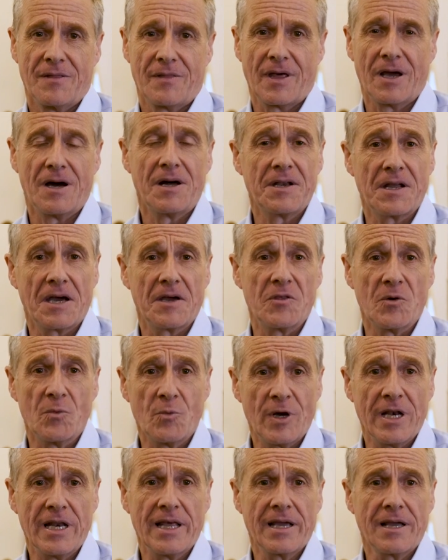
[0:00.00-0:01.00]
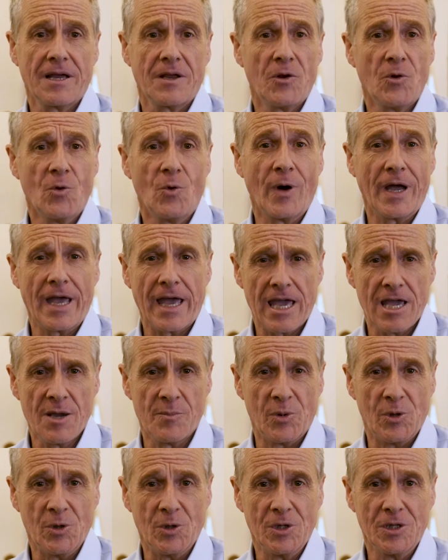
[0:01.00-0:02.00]
They are neither willing nor
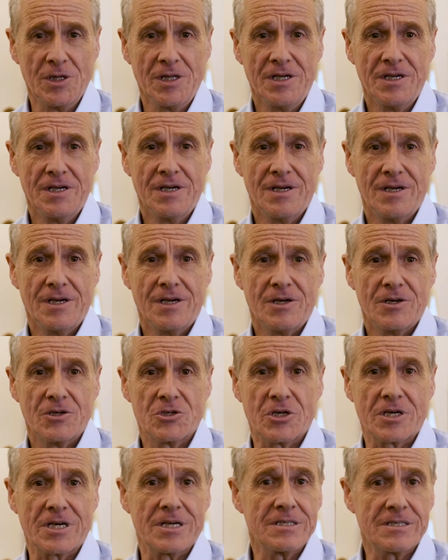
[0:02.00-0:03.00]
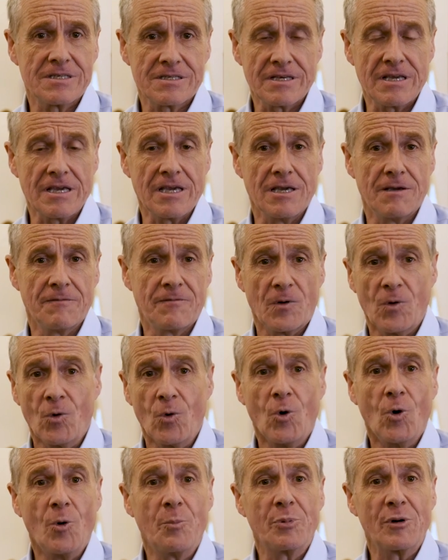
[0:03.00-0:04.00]
able to conceive
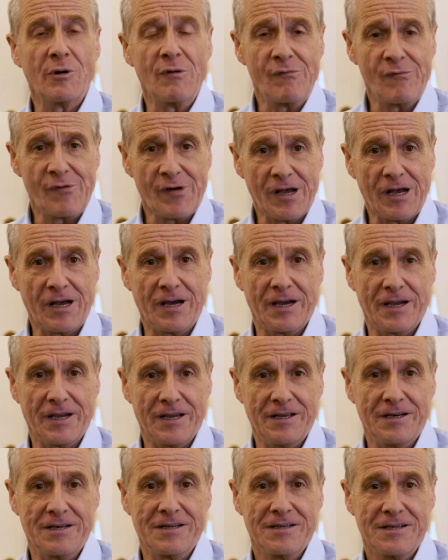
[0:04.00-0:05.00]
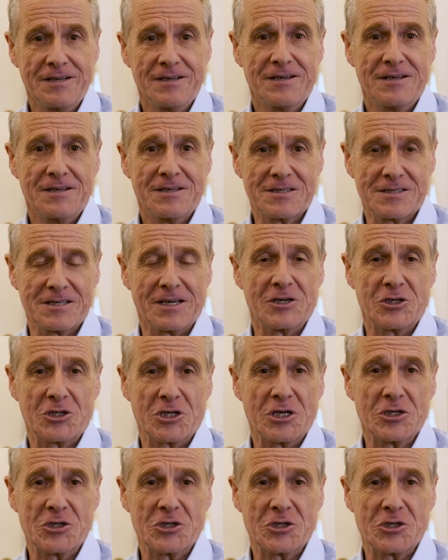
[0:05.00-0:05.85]
or provide such